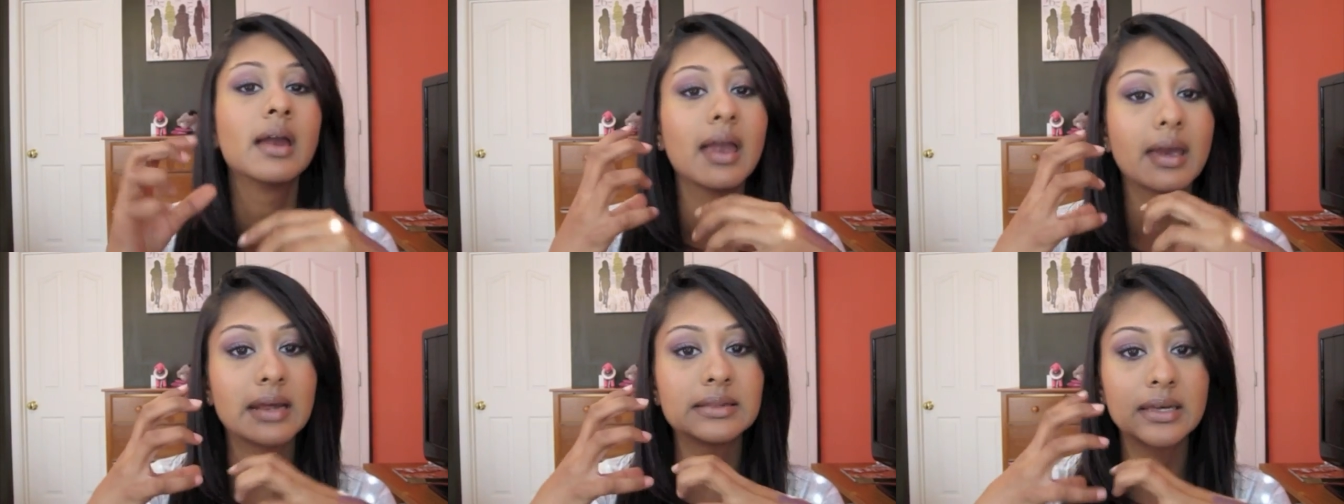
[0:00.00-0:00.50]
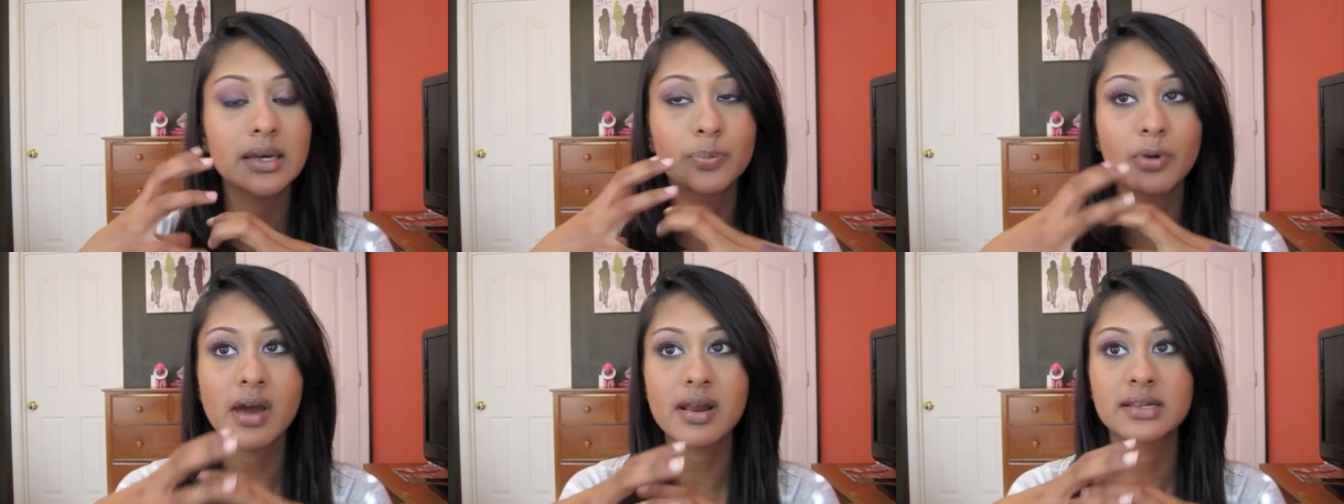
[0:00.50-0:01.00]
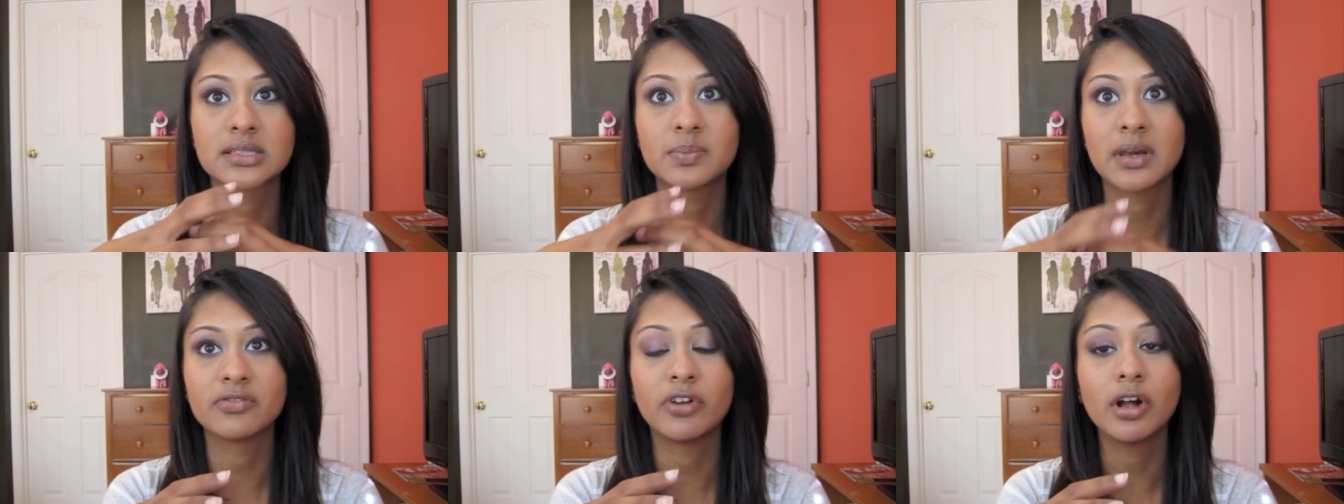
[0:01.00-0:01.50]
And I think products
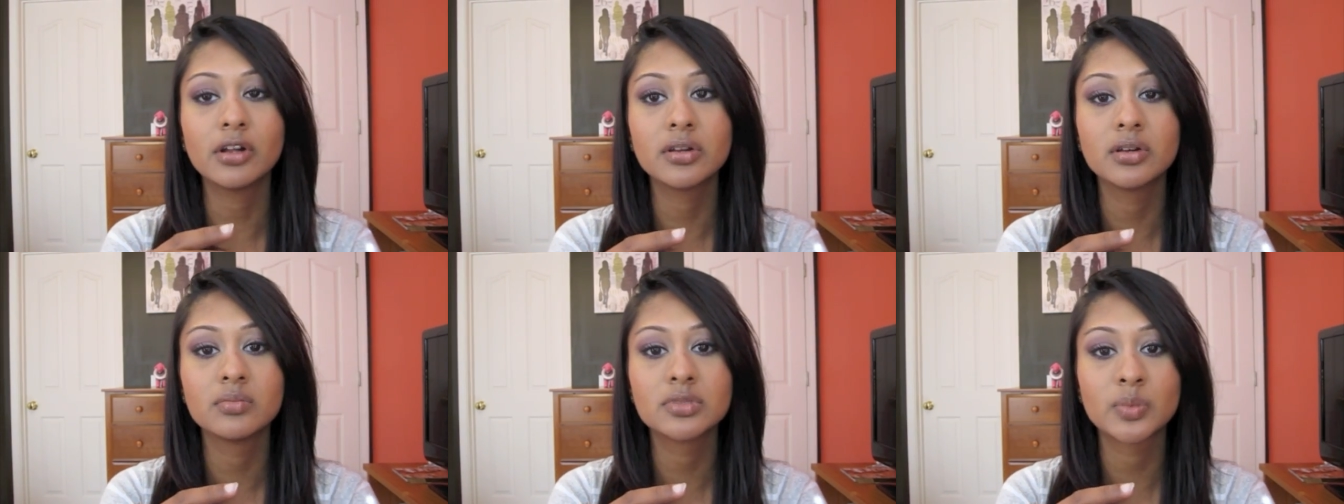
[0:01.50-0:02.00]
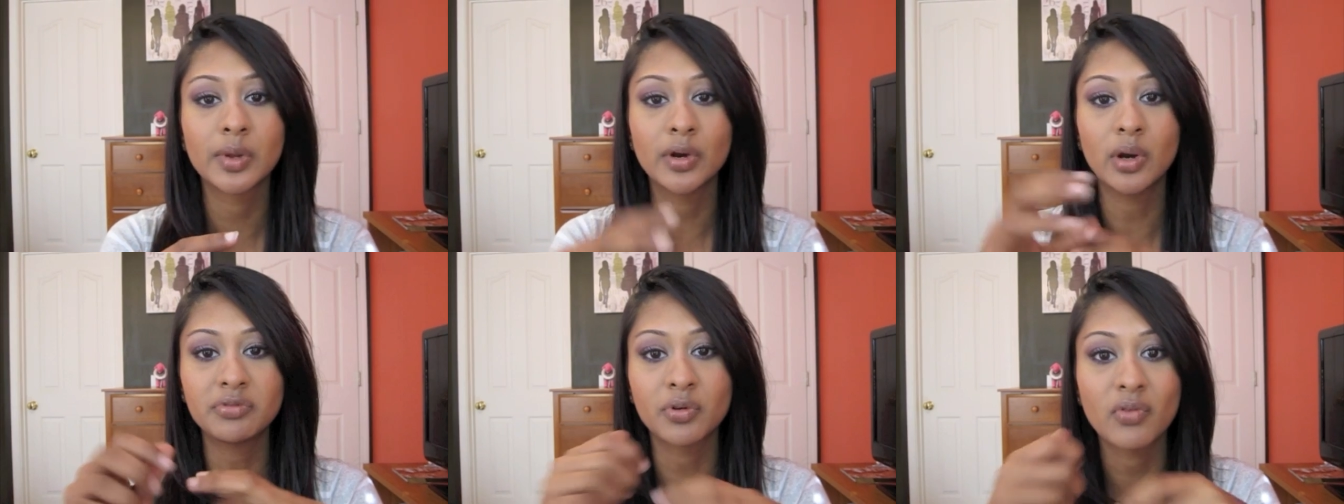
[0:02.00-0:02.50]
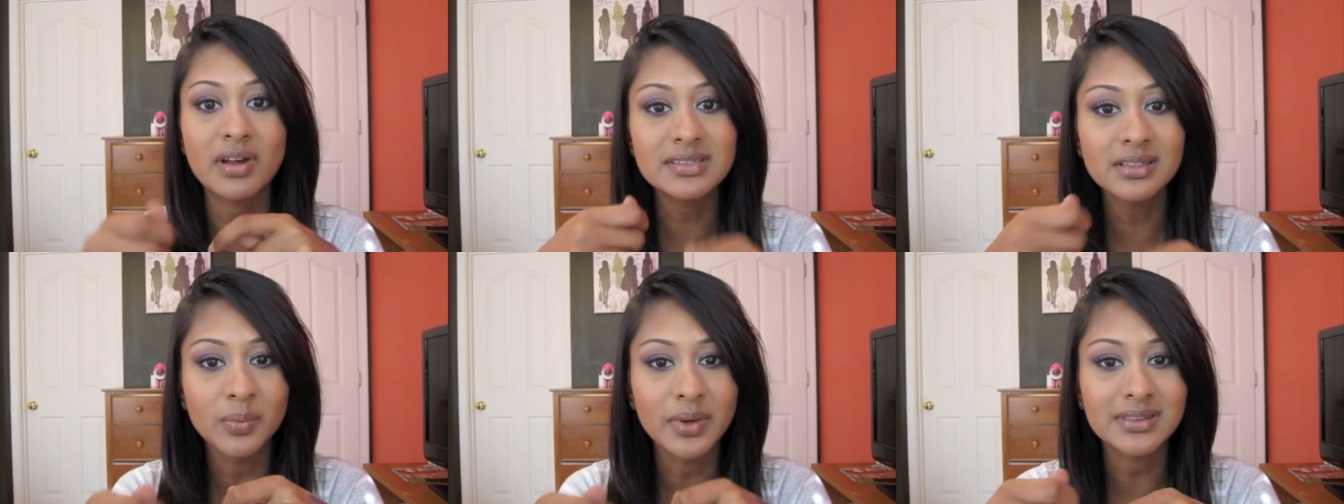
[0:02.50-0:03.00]
speak volumes when you don't have to
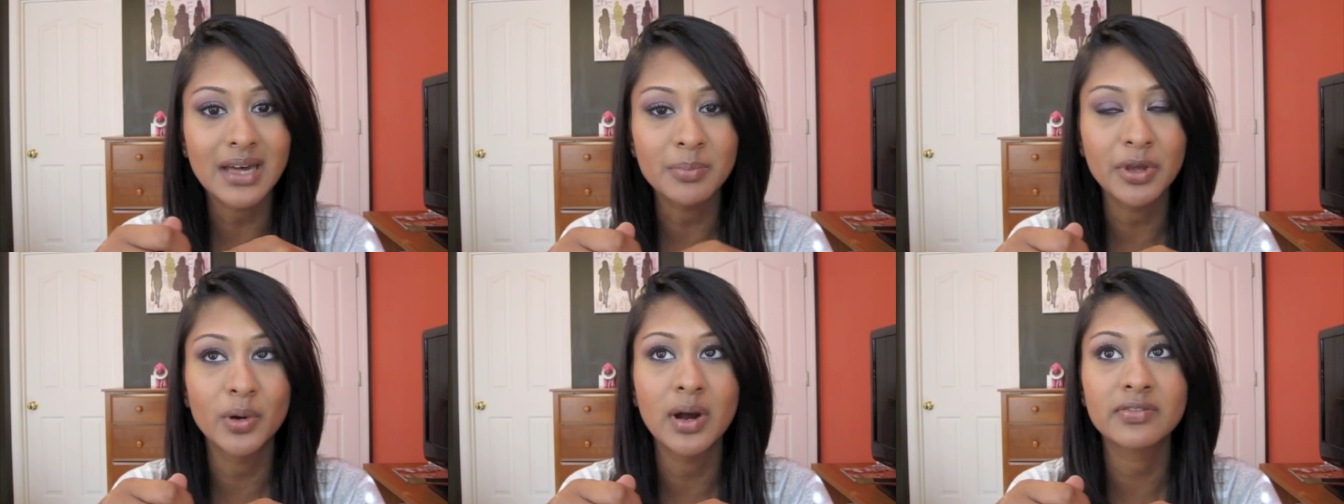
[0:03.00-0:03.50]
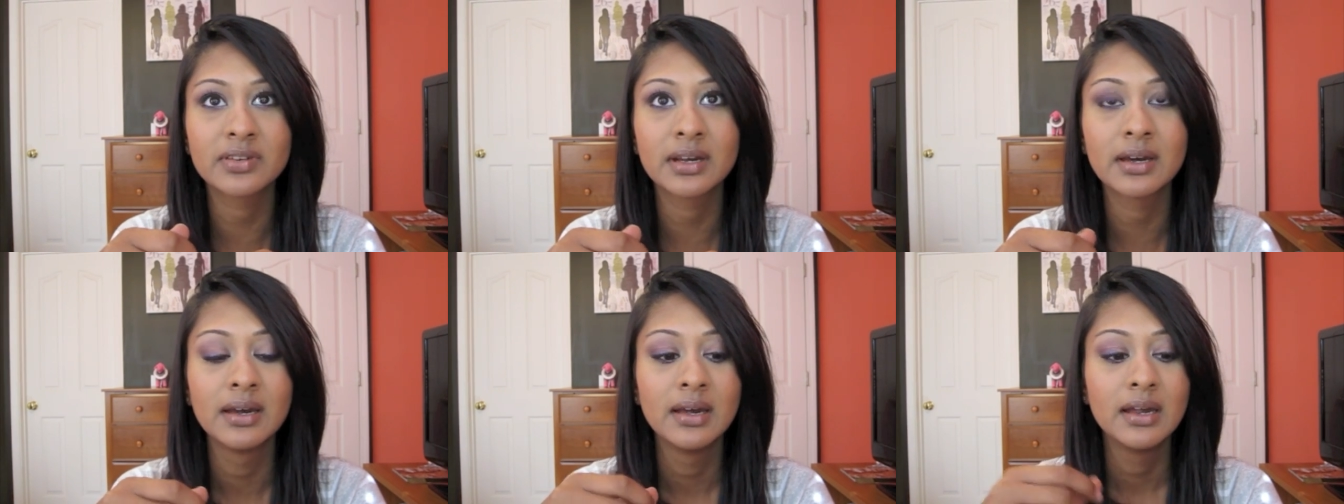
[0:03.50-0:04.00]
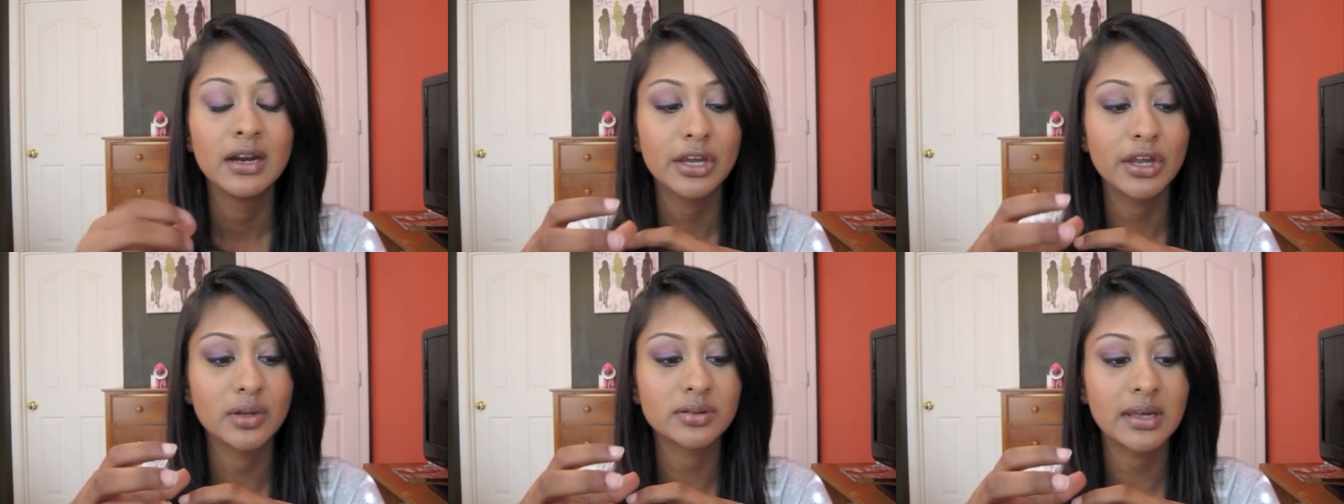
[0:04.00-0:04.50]
wrestle with them. You don't have to,
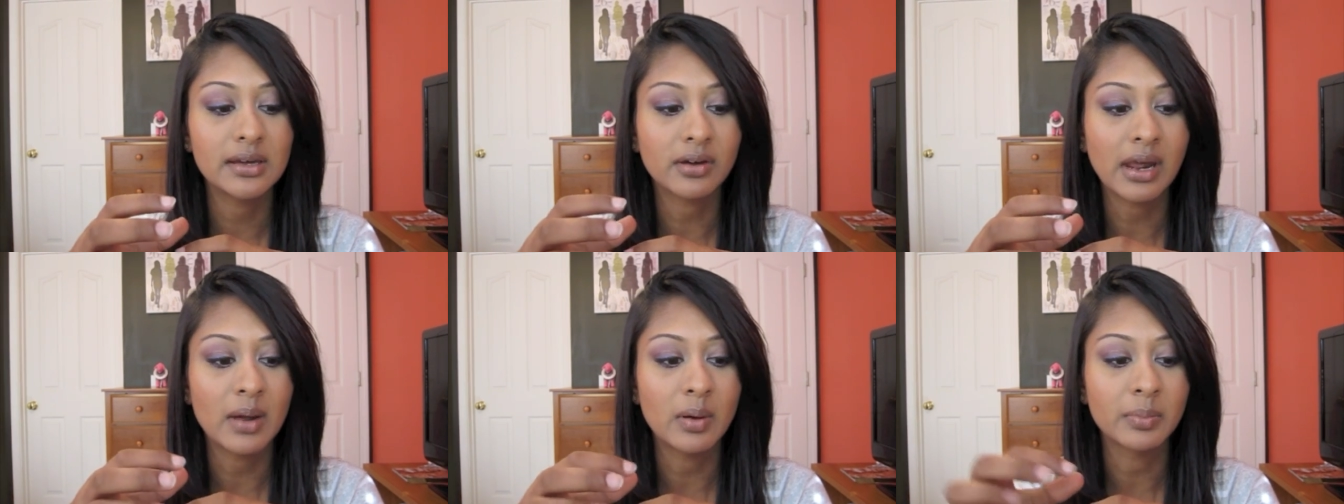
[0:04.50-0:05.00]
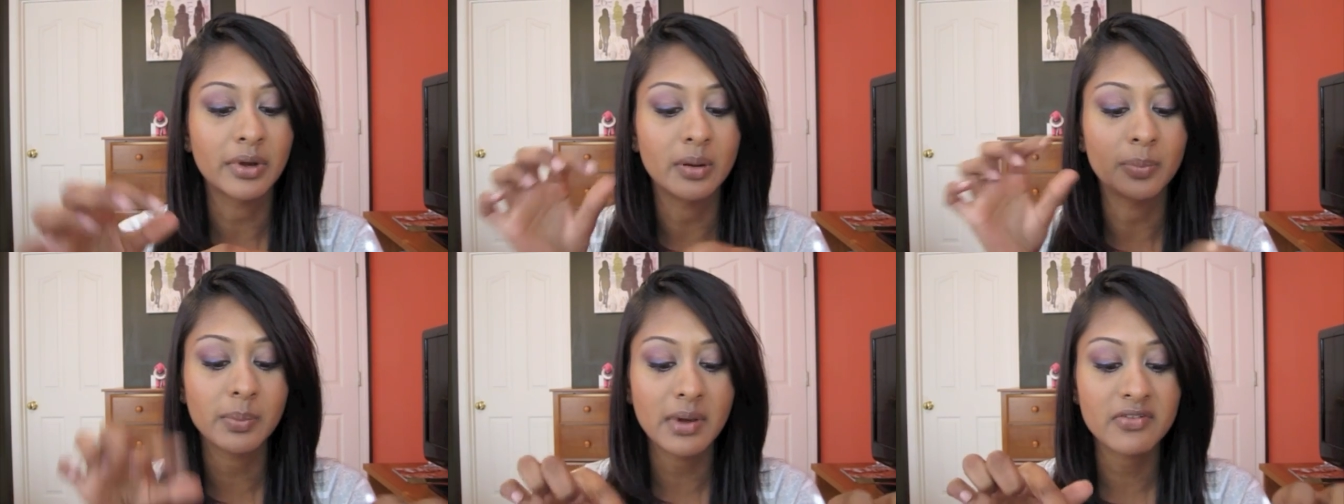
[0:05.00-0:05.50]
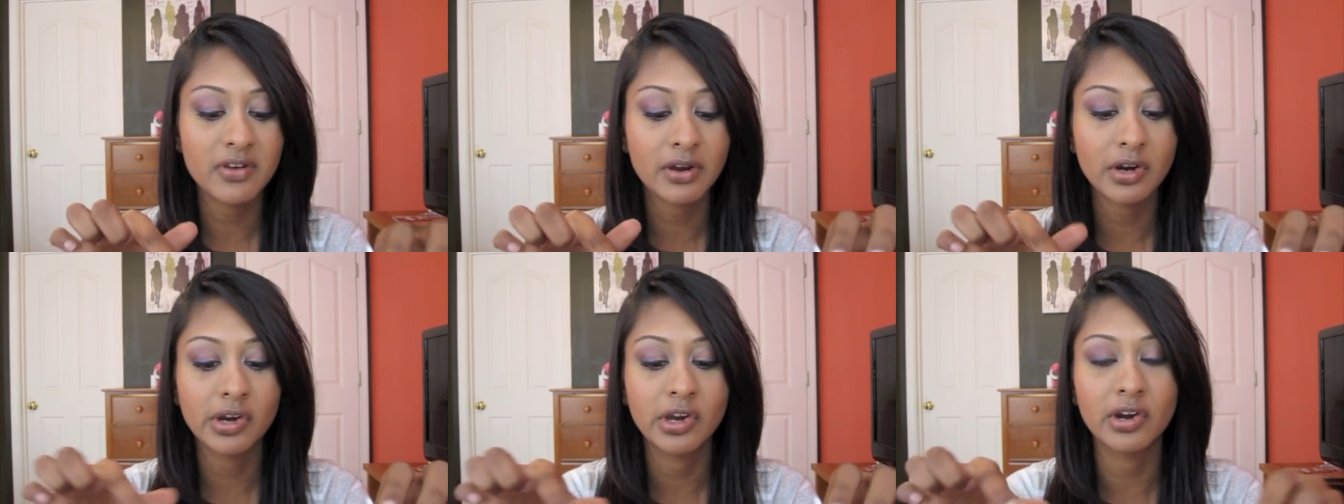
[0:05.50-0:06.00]
you know, think, okay, well, I'm gonna put my
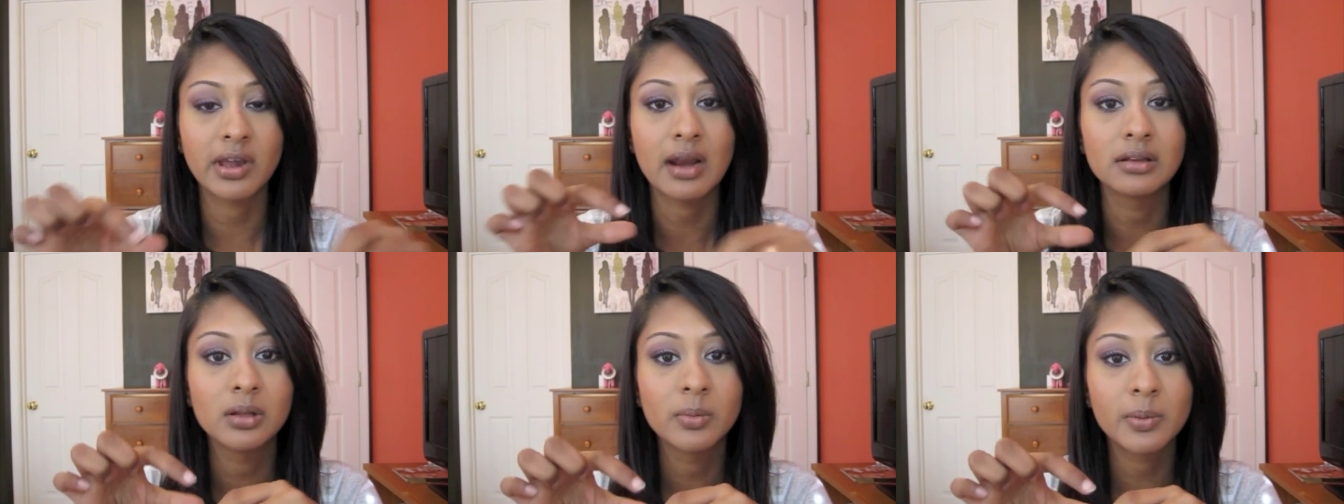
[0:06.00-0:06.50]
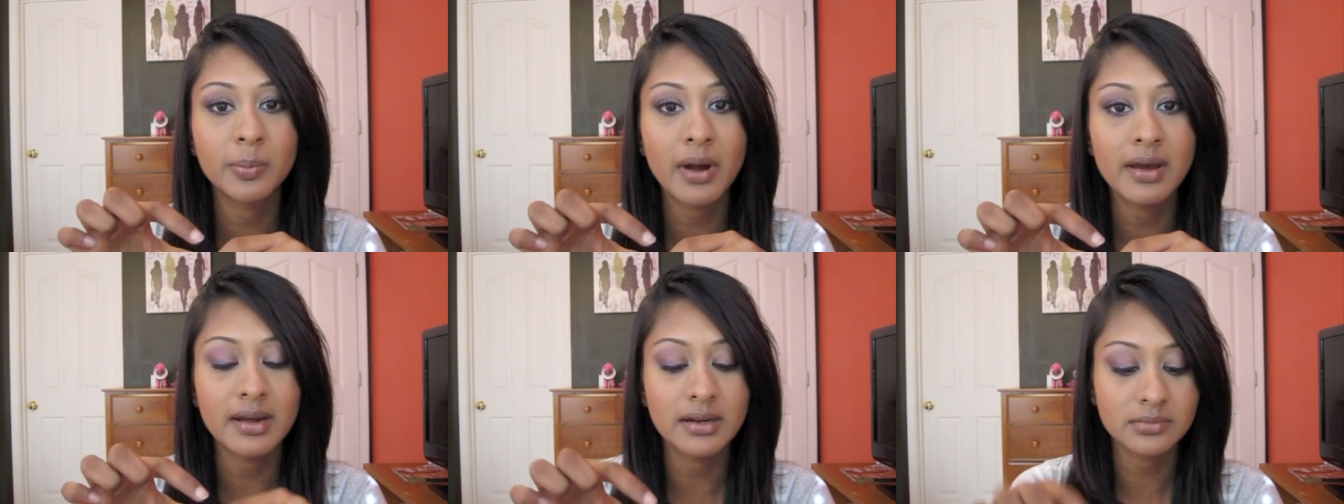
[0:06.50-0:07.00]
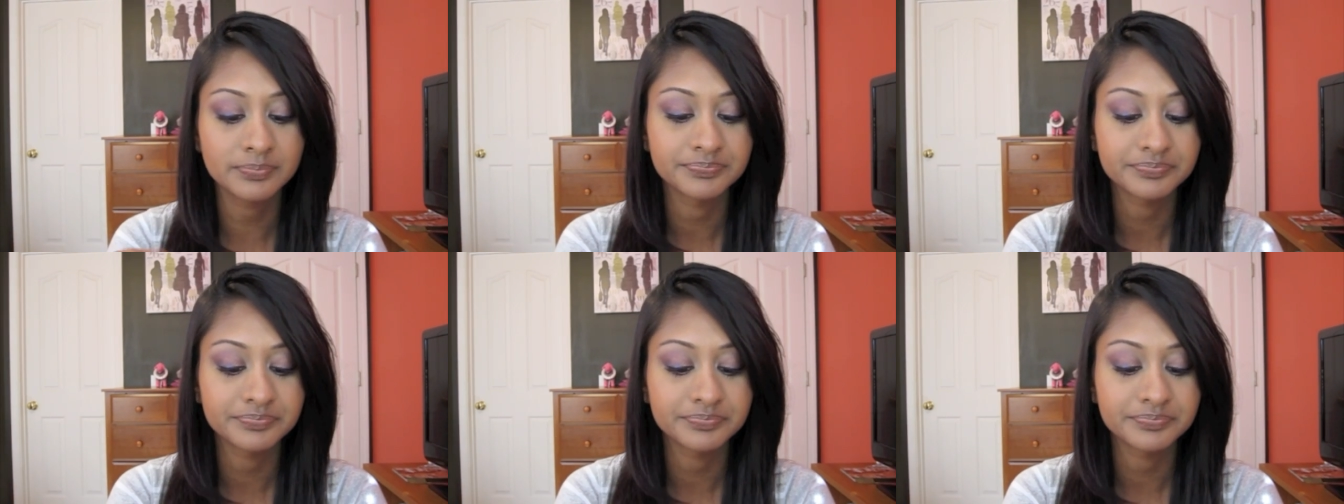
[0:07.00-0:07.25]
finger in here, get a little bit of product,